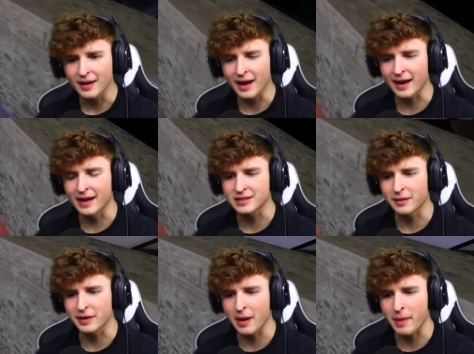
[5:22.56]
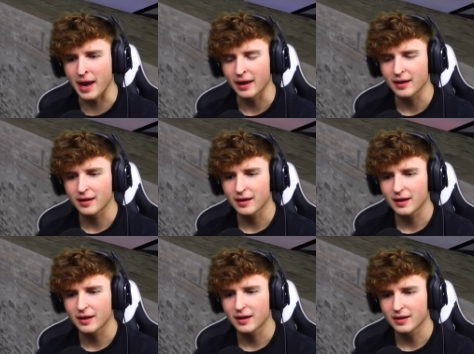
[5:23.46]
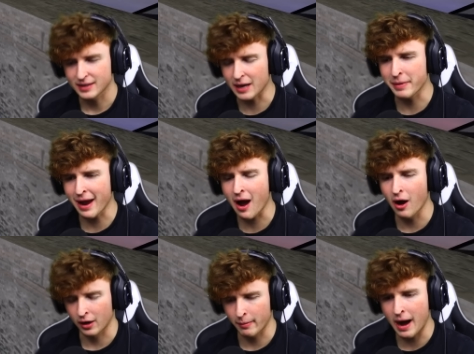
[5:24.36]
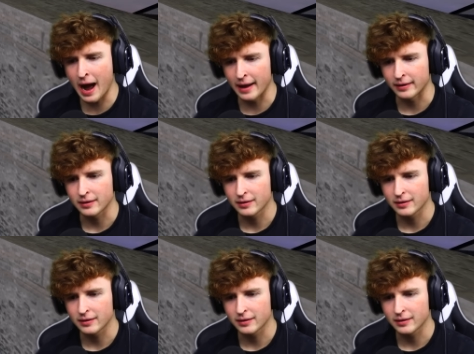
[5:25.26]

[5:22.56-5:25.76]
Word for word: Yeah, guys, come get me. Take, out. Take me out. Come on.